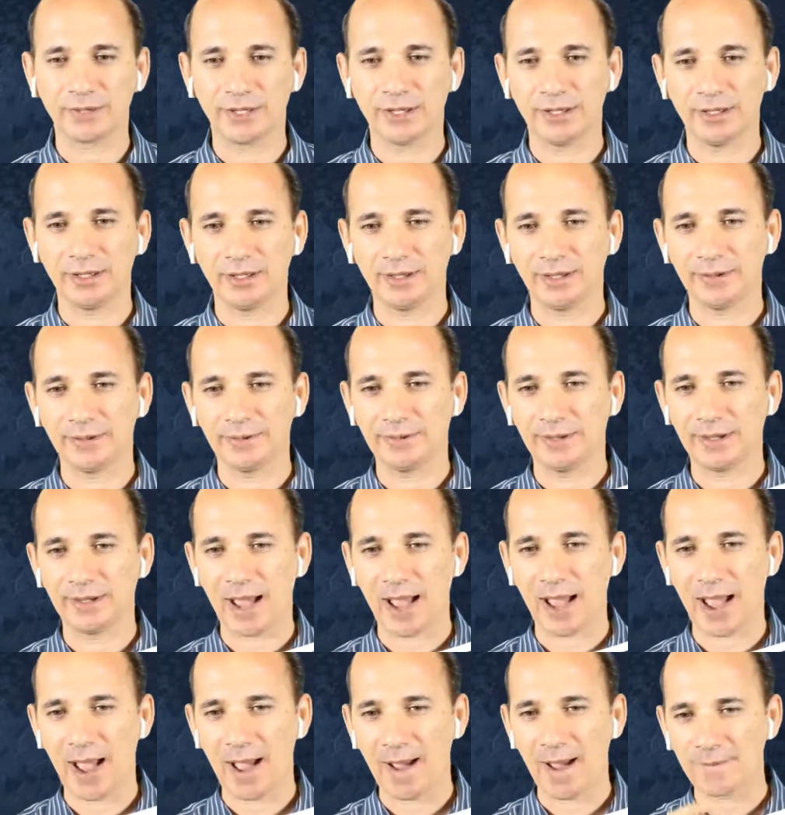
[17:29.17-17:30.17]

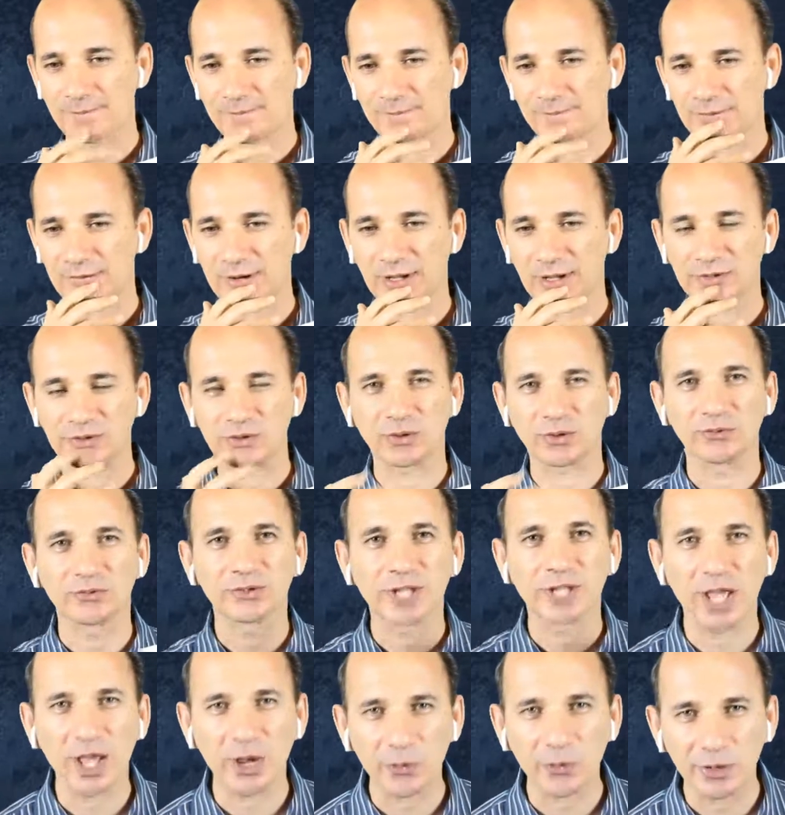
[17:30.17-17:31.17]
They have lots of
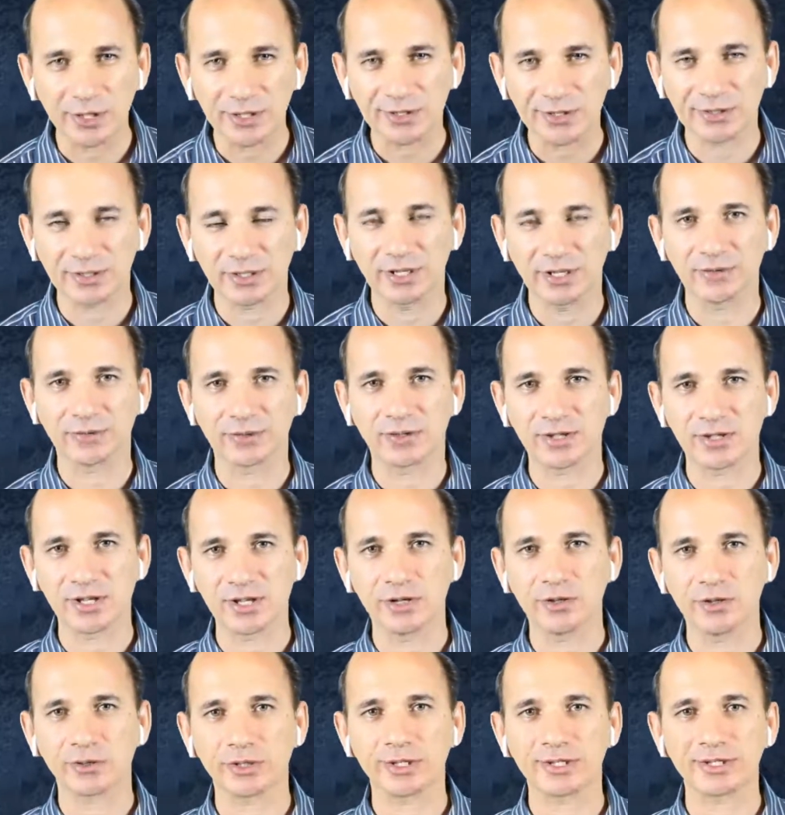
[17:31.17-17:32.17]
theories
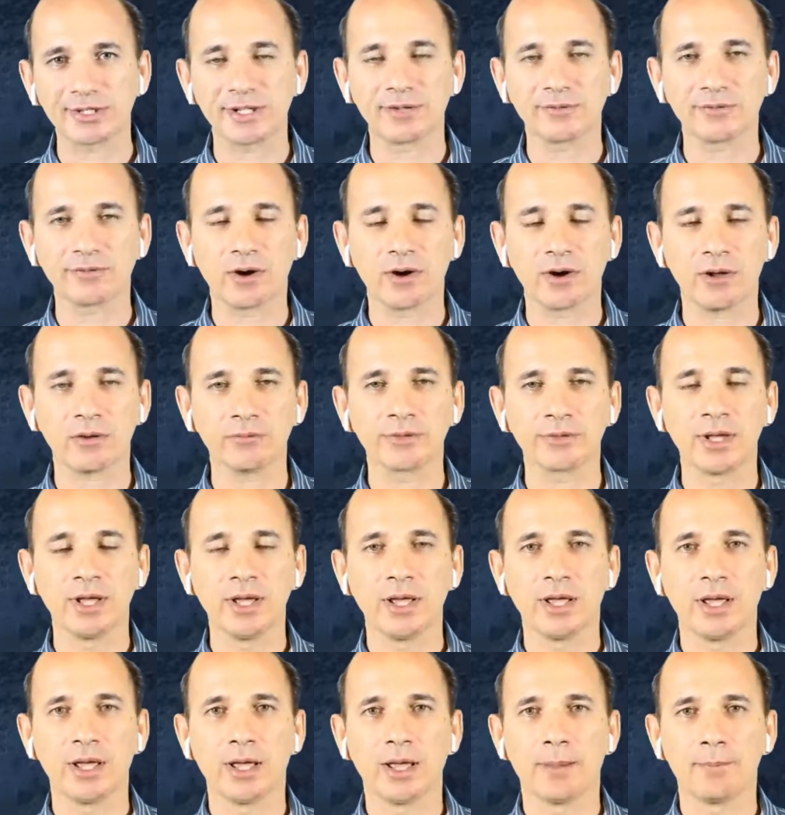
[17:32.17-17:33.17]
involved,
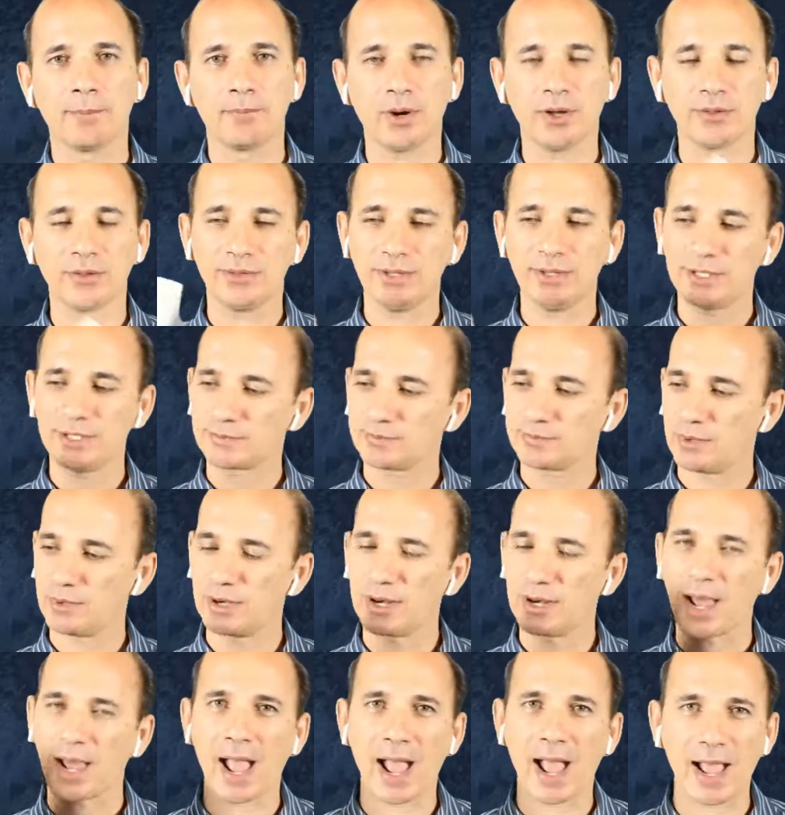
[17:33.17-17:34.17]
but this
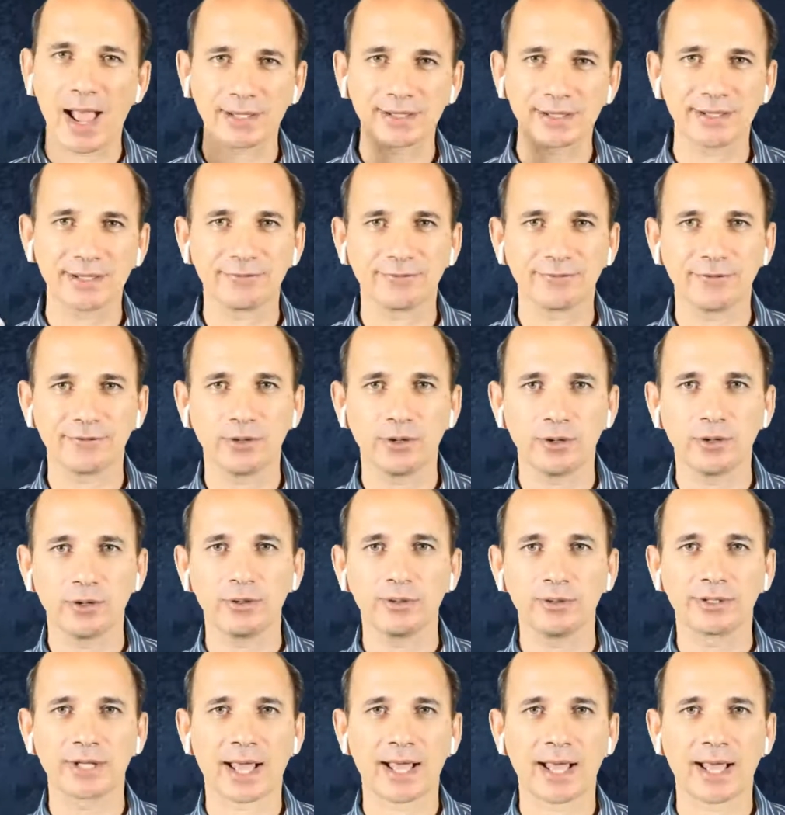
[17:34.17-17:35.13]
one has a flow.